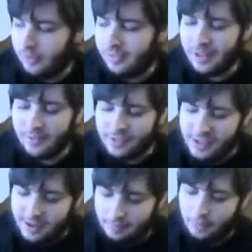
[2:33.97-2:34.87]

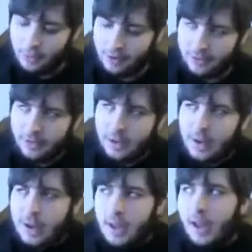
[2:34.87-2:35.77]
17 points.
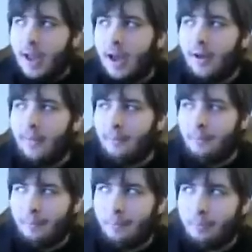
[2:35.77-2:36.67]

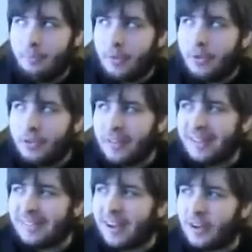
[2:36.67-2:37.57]
So
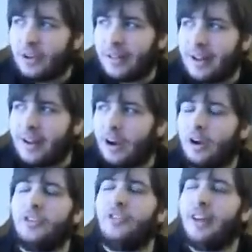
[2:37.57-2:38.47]
that's how you lay
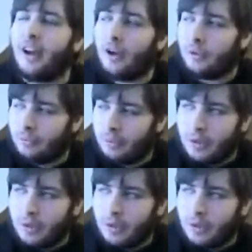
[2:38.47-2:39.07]
cards down.